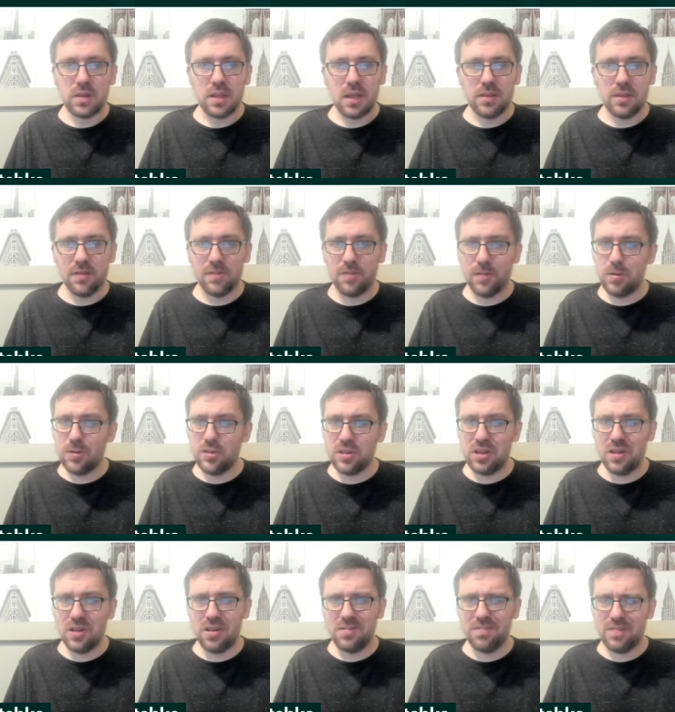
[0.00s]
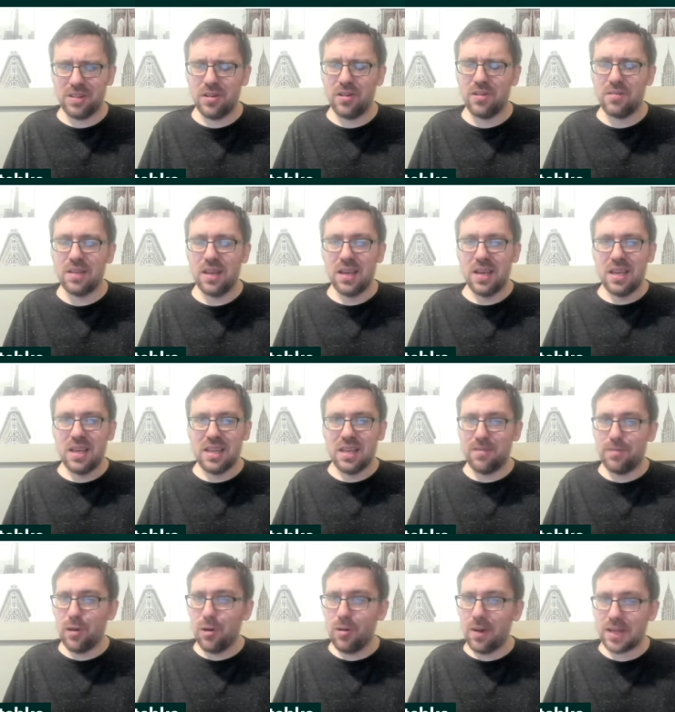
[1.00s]
the first year you know you
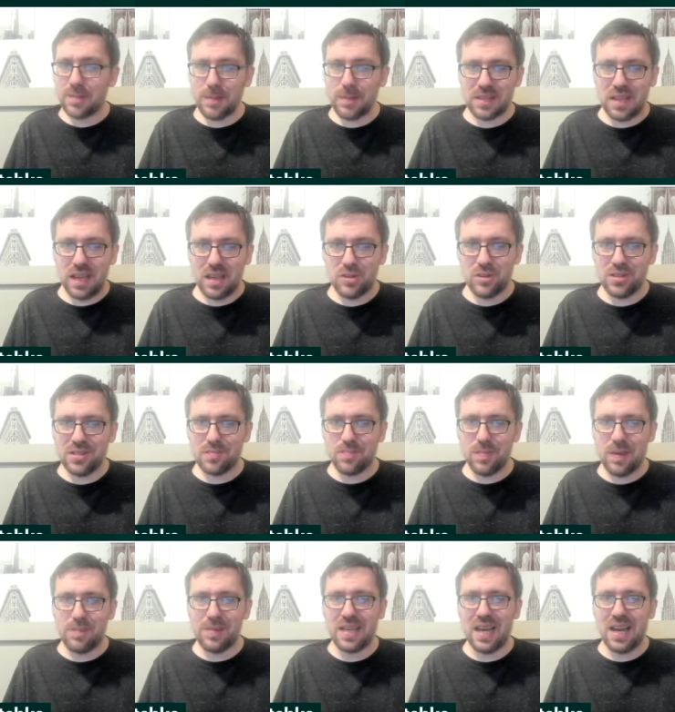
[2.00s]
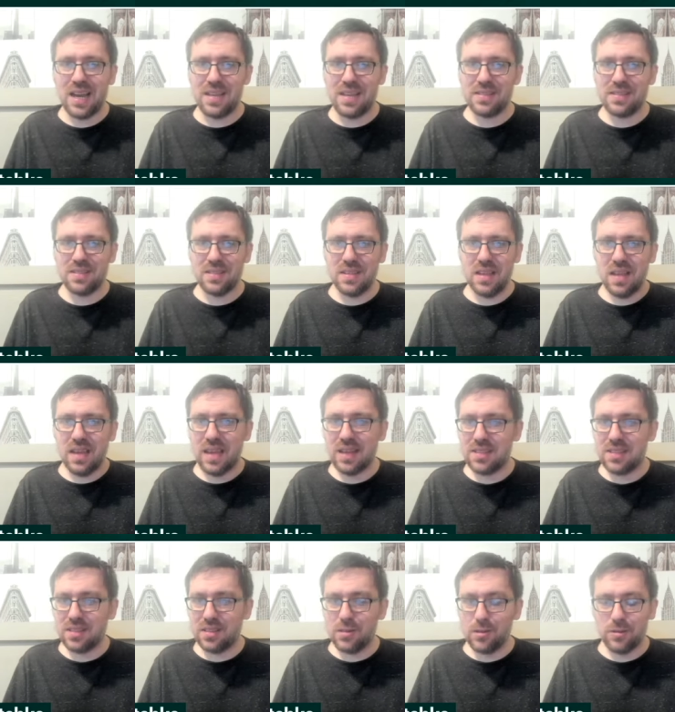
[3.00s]
have low expectations maybe guys
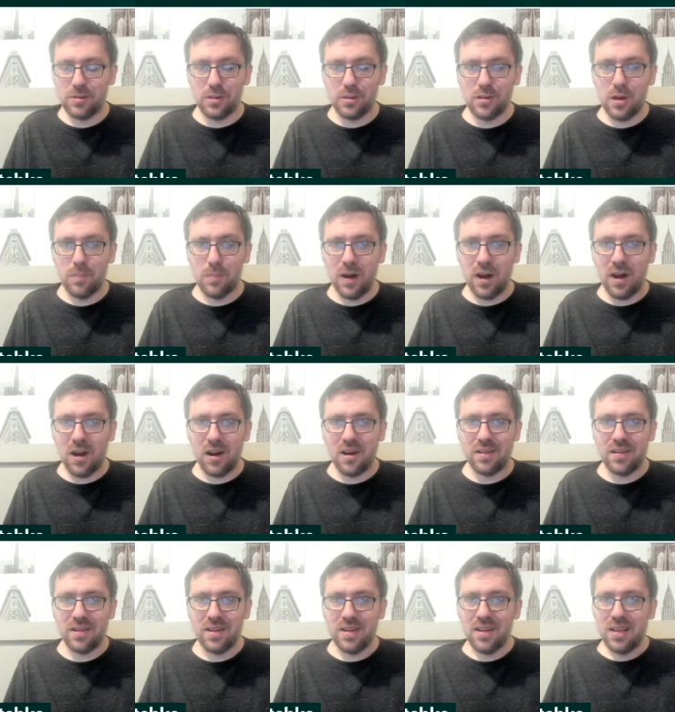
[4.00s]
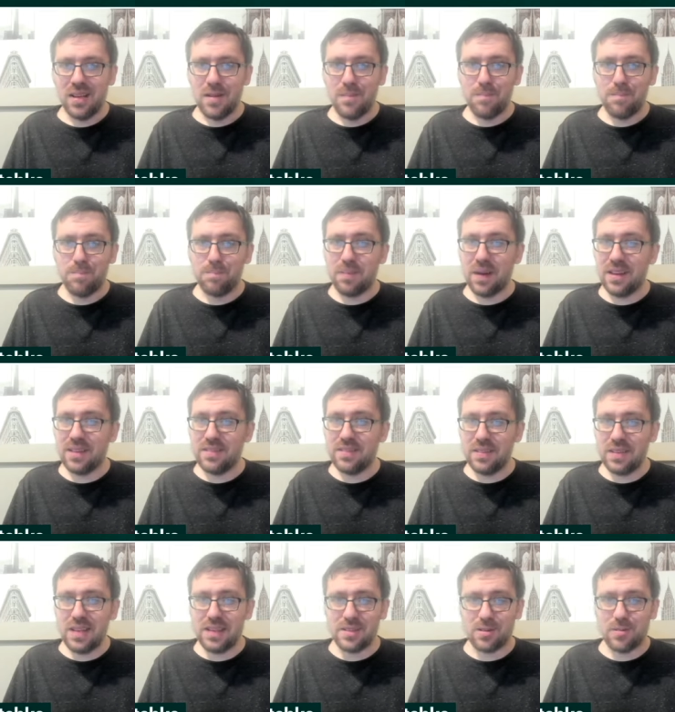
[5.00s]
clear the low bar but
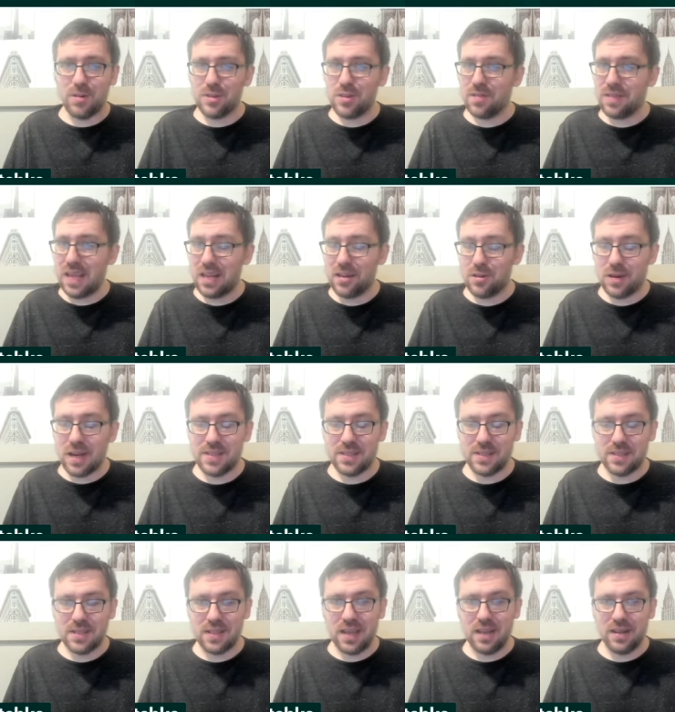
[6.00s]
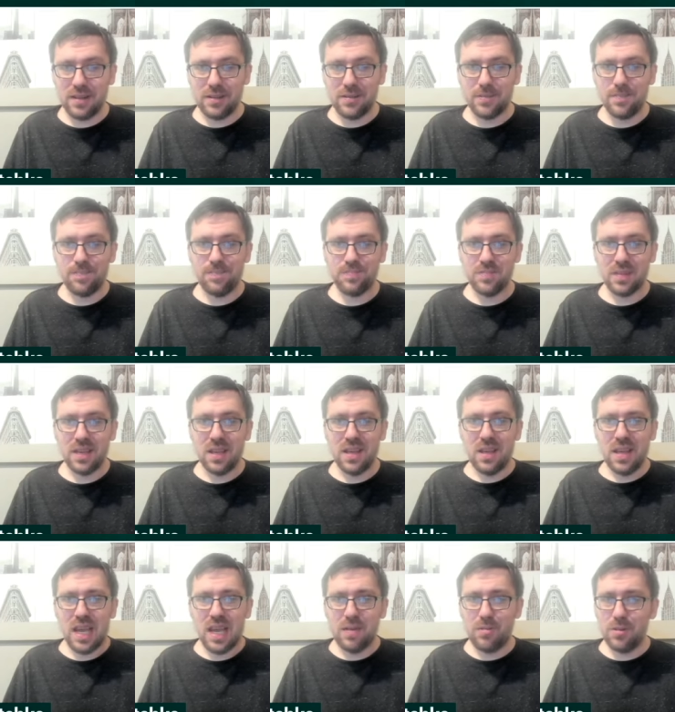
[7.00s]
it's a question of can your guys sustain it
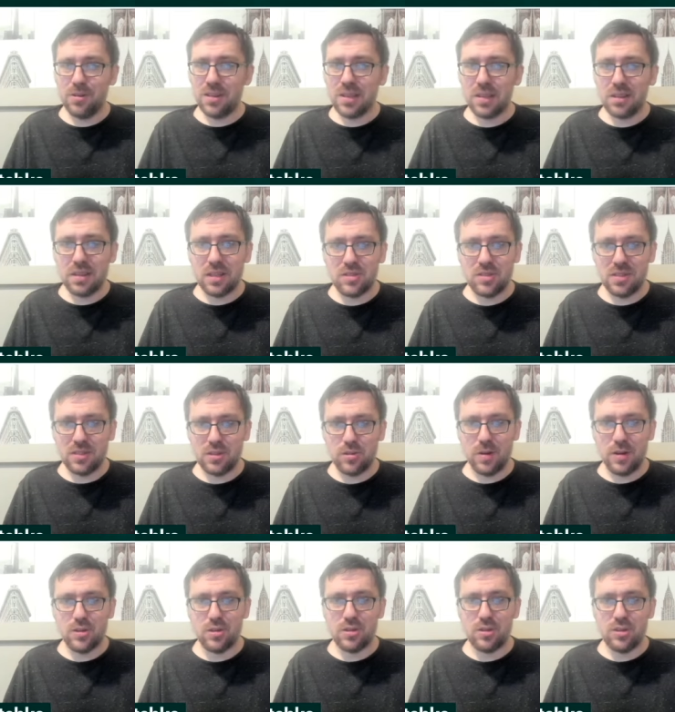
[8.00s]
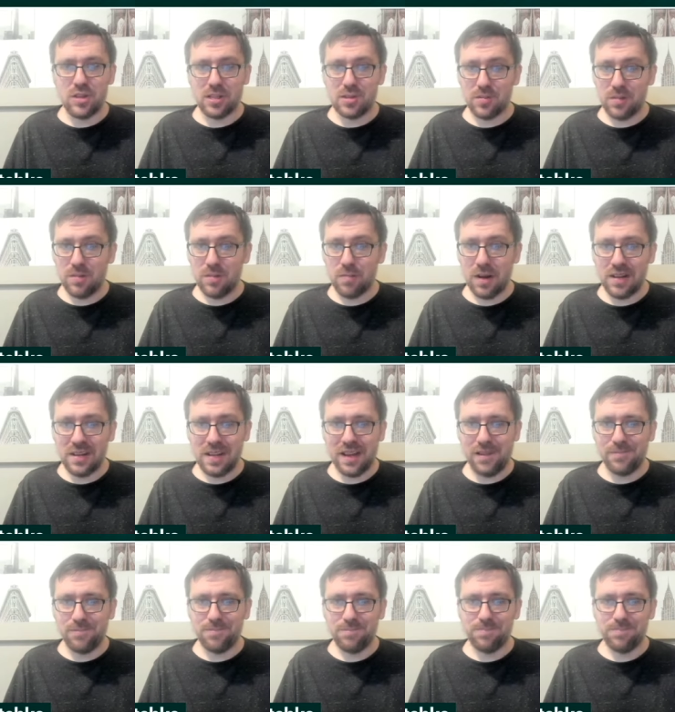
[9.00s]
and we look at the situation the Jets are in right now.
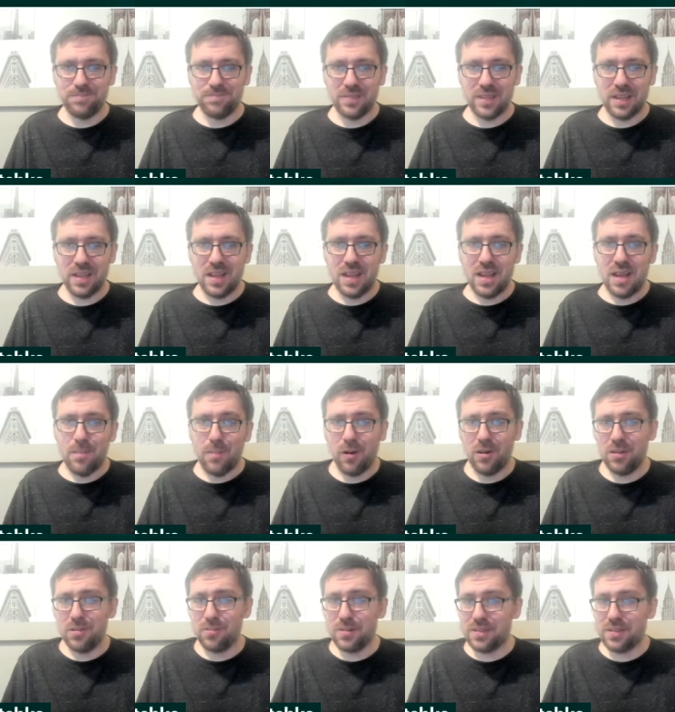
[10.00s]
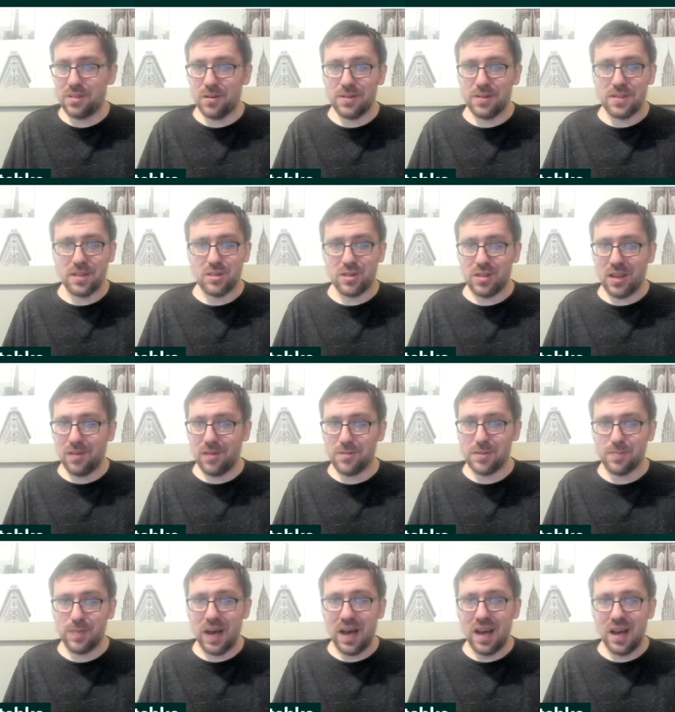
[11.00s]
Part of the reason they're in such a tough
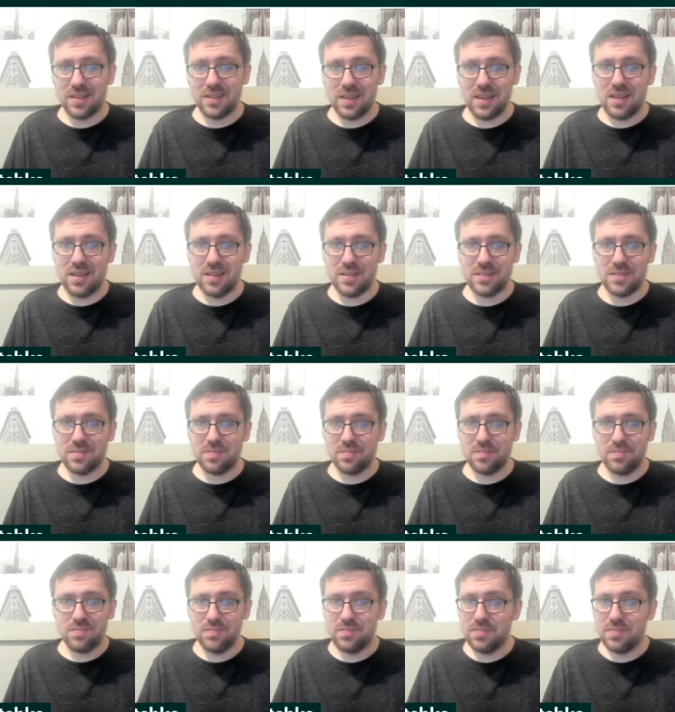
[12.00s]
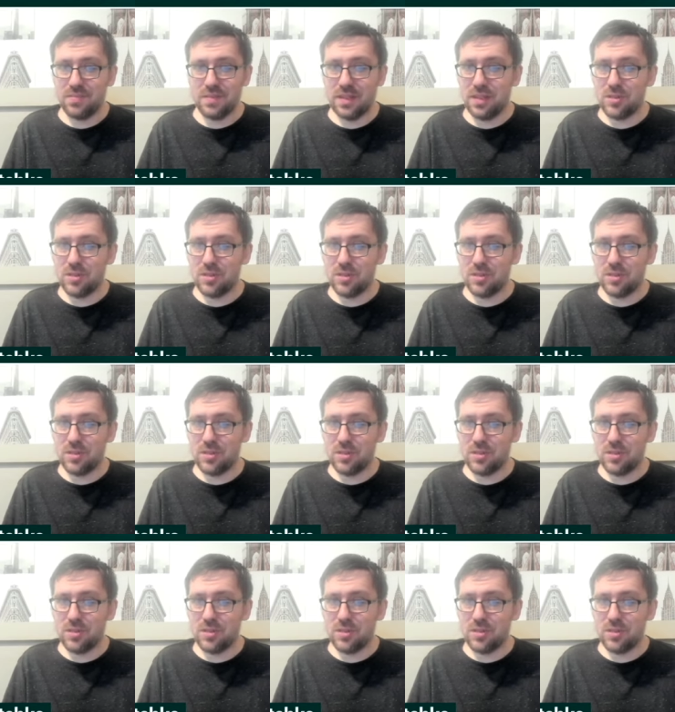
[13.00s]
spot is this